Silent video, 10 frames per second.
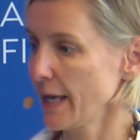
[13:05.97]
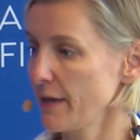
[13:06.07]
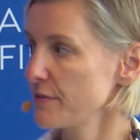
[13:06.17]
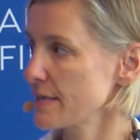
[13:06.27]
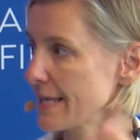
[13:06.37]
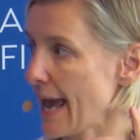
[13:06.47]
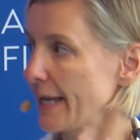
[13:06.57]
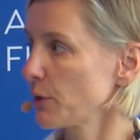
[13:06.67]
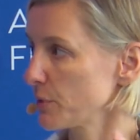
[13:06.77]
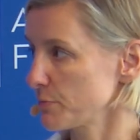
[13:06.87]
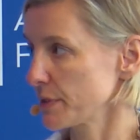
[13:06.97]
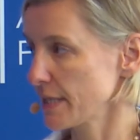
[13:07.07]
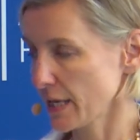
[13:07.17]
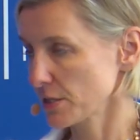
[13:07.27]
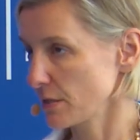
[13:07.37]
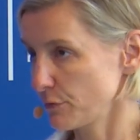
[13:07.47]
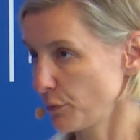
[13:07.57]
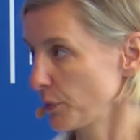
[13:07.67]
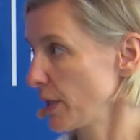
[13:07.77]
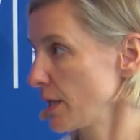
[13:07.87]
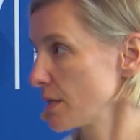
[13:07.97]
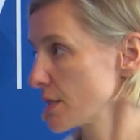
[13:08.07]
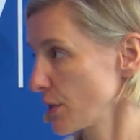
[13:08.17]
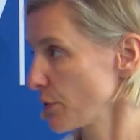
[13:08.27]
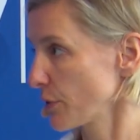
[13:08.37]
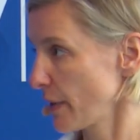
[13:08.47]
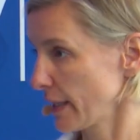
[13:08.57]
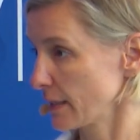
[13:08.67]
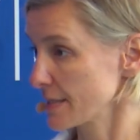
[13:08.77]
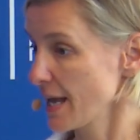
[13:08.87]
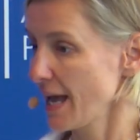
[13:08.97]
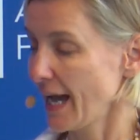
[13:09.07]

if there's adequate protection for the secured creditors.